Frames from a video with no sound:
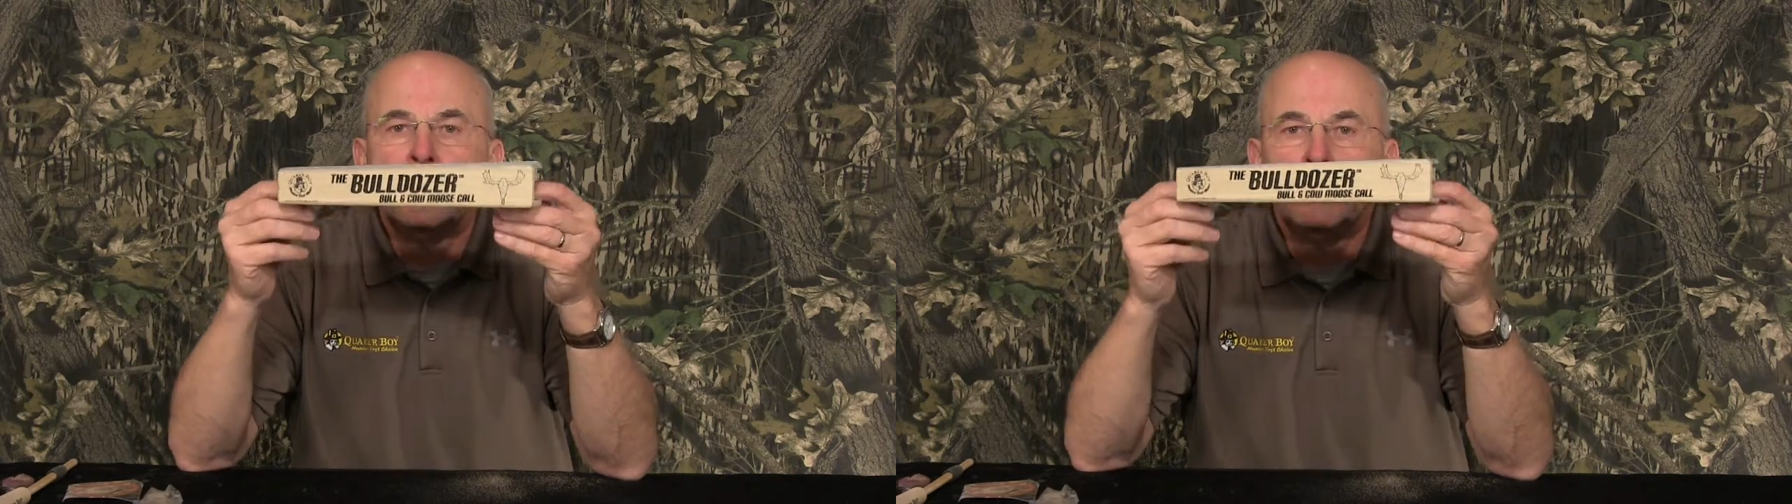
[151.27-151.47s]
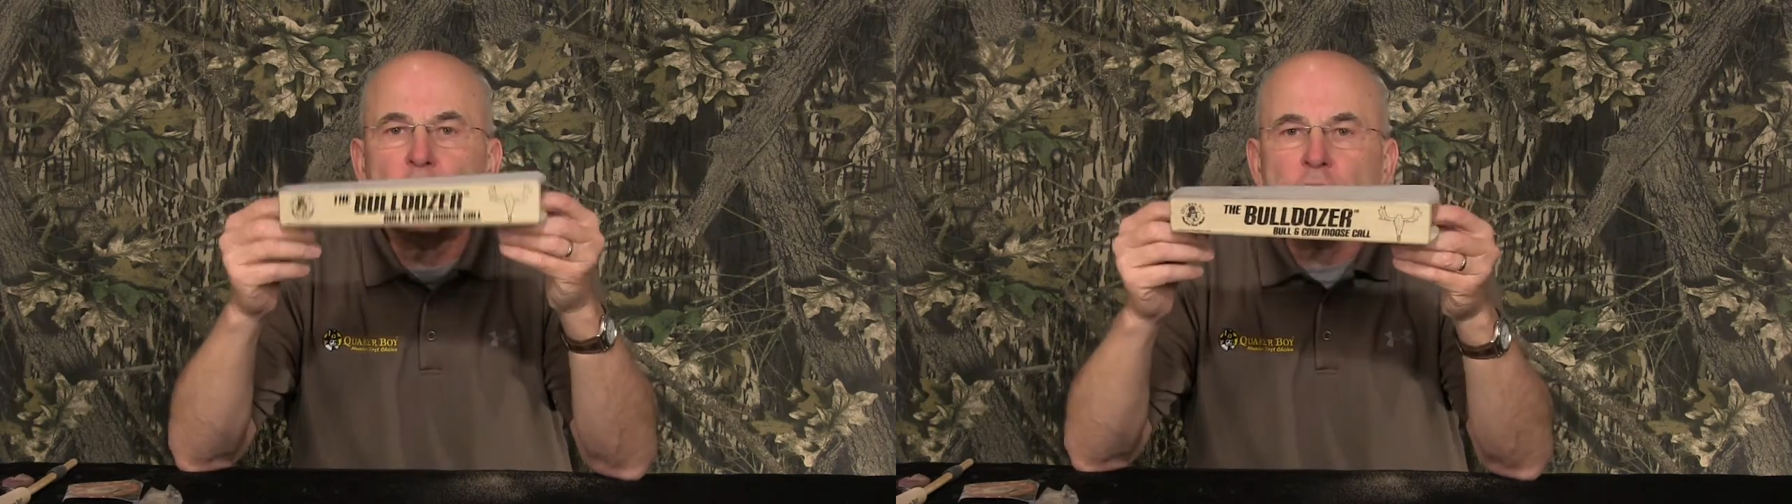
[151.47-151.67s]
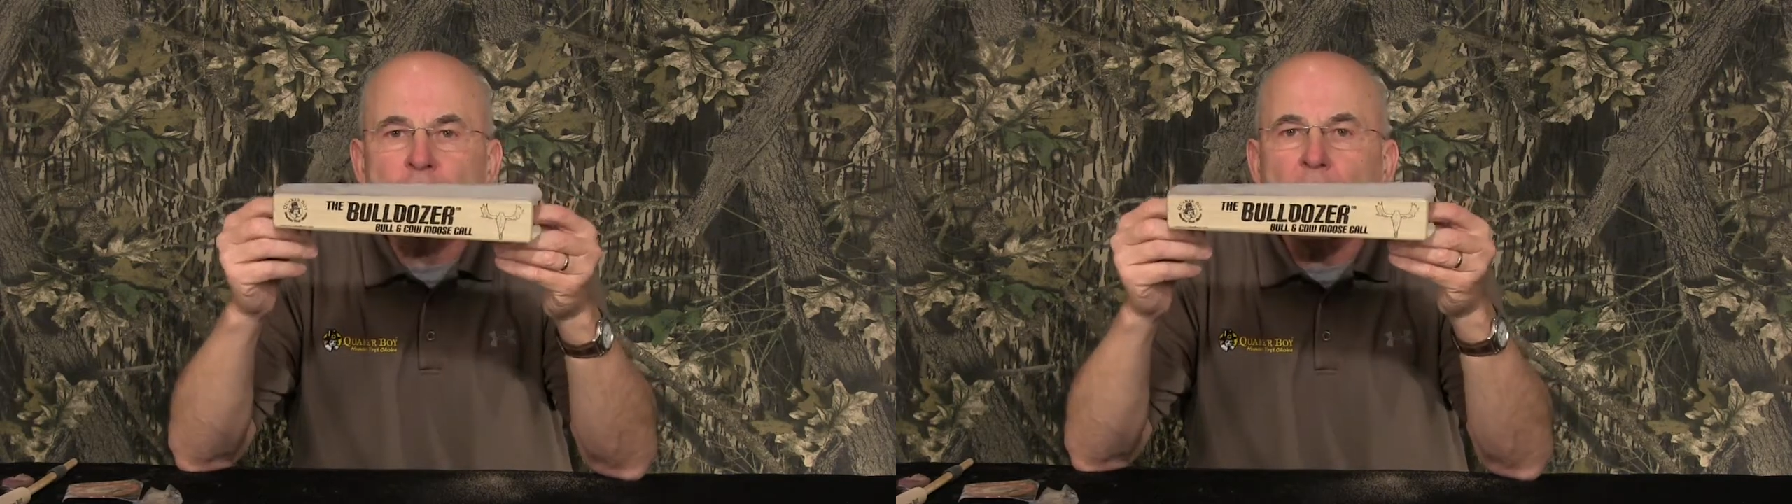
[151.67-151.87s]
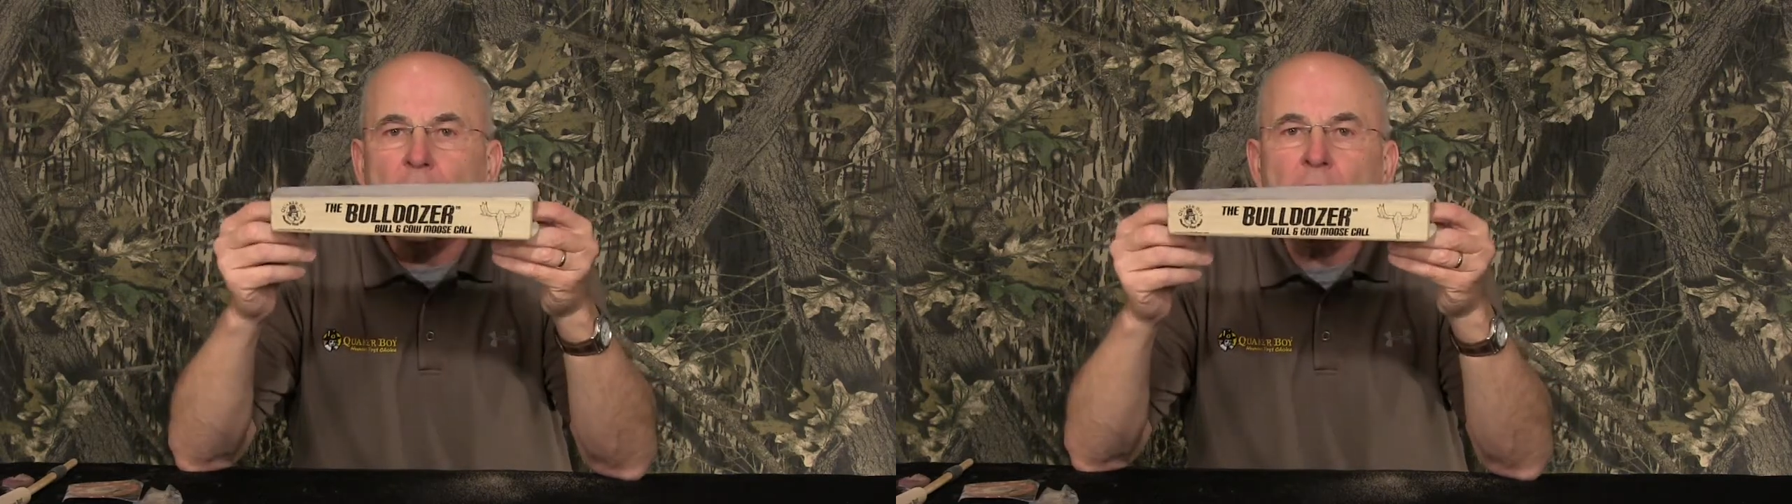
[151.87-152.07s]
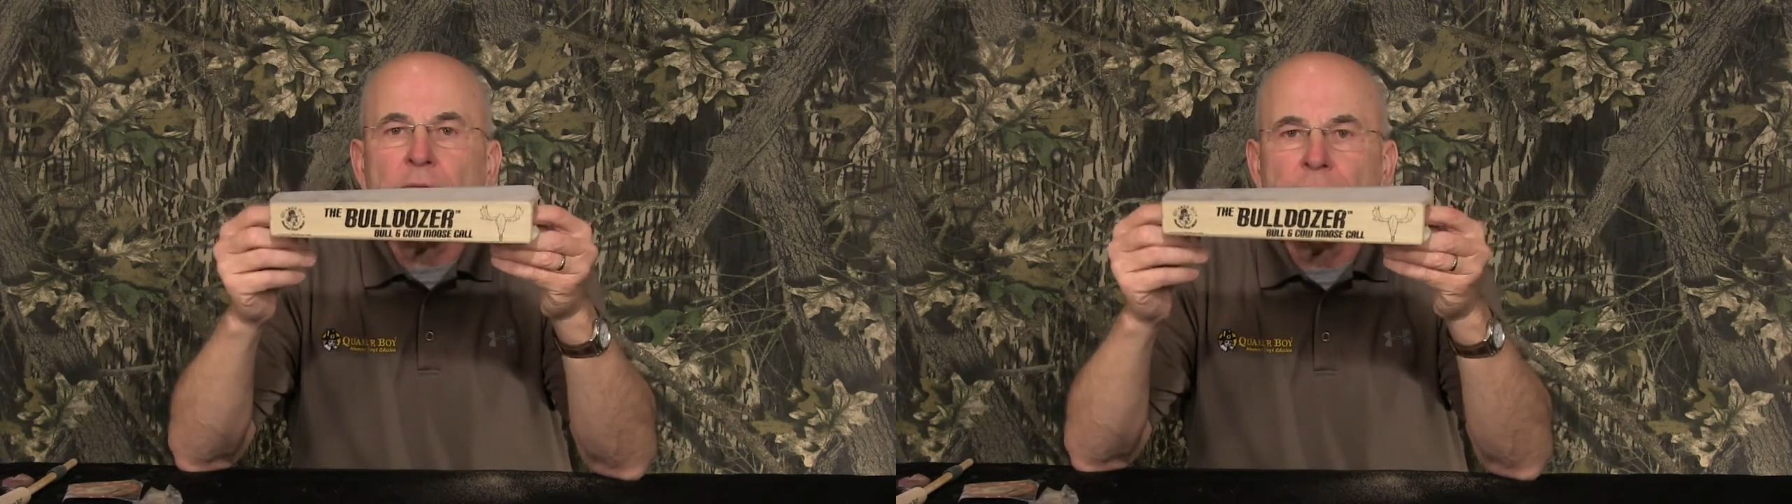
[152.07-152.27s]
Moose
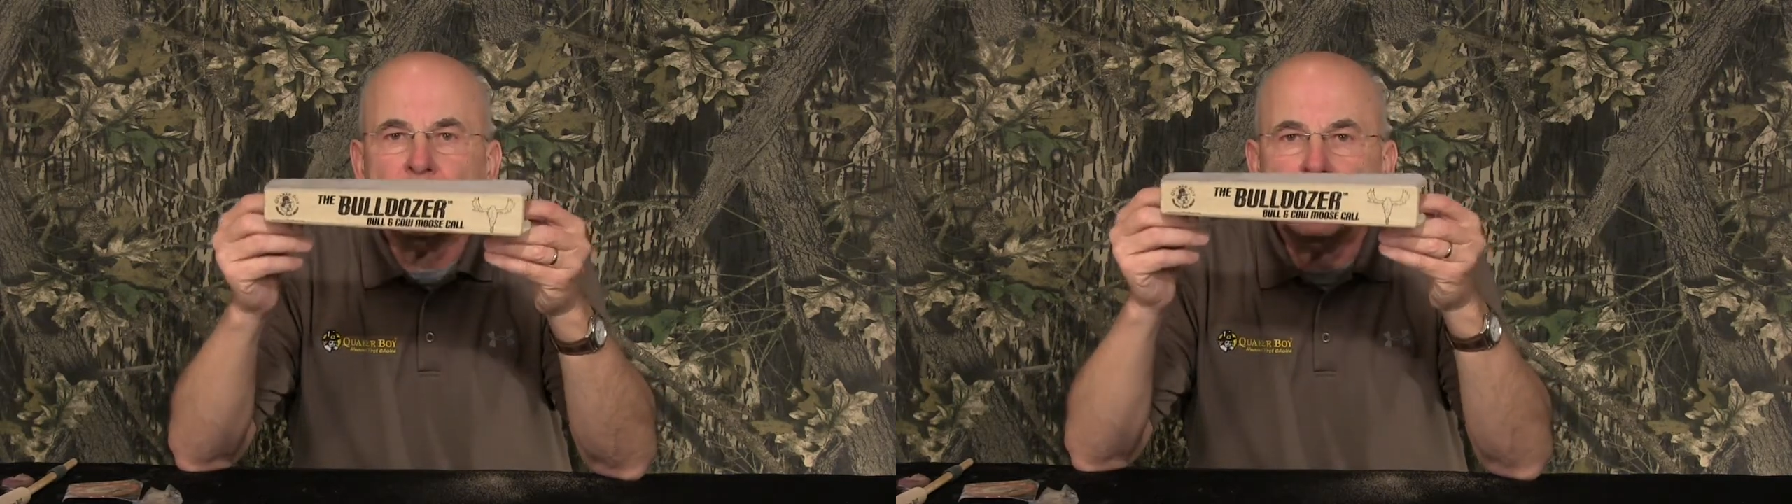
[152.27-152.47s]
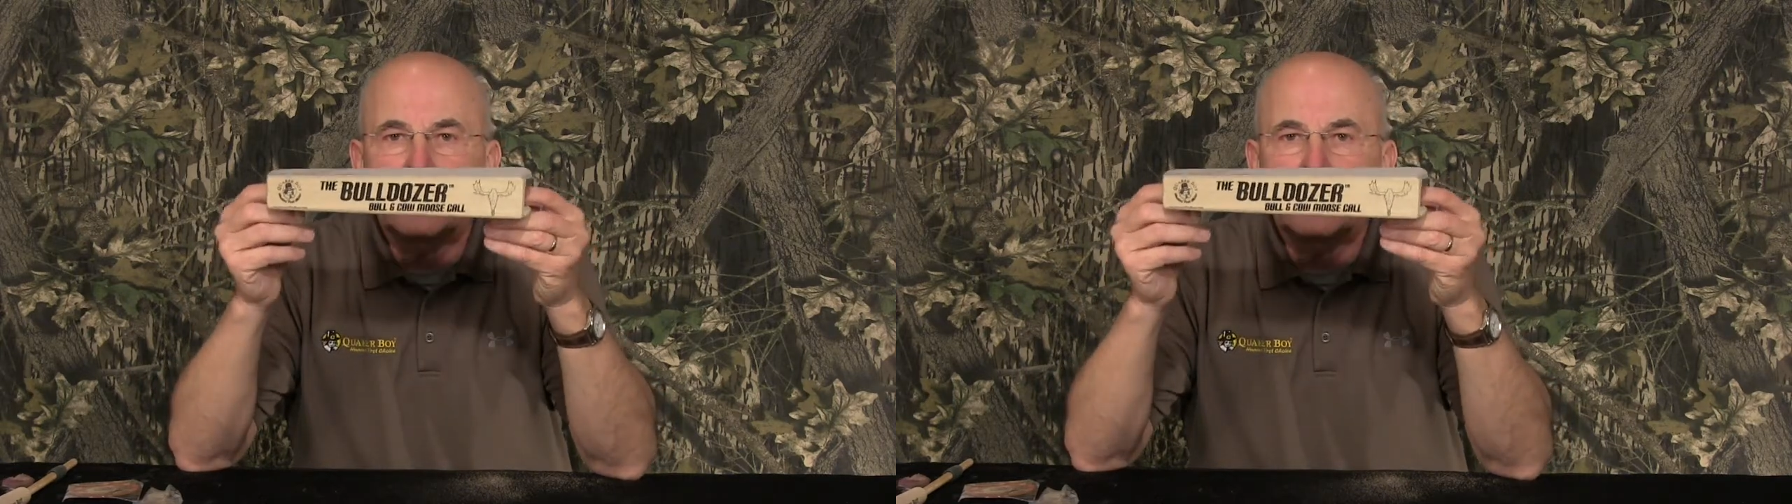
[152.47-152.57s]
Call,